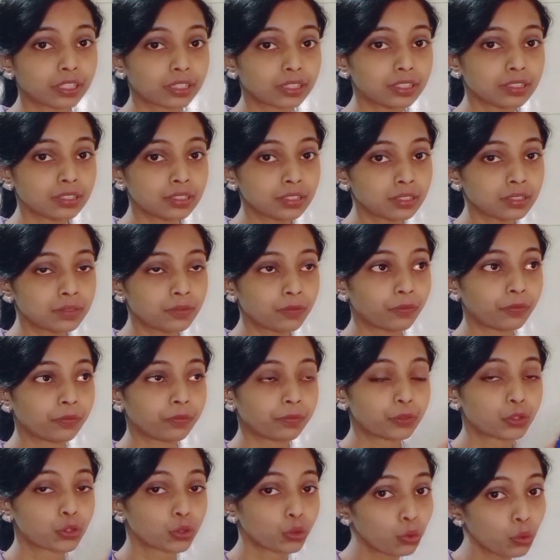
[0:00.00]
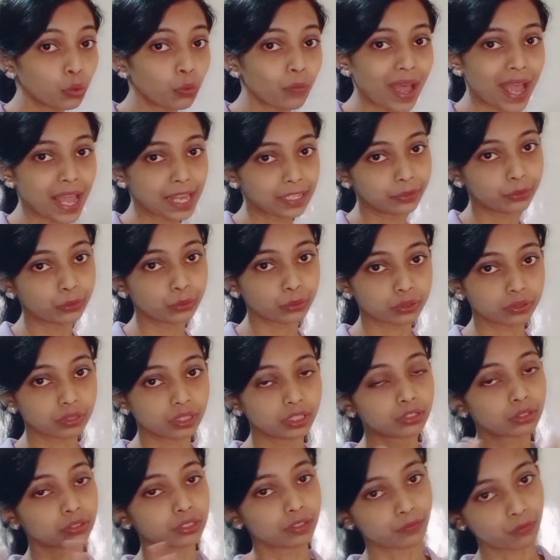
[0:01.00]
the true value
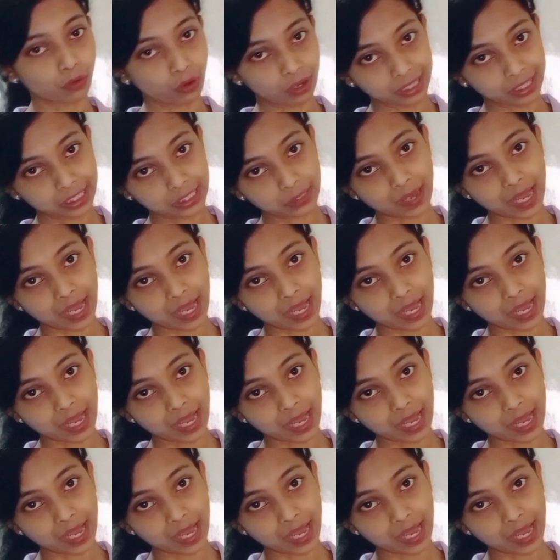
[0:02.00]
into the false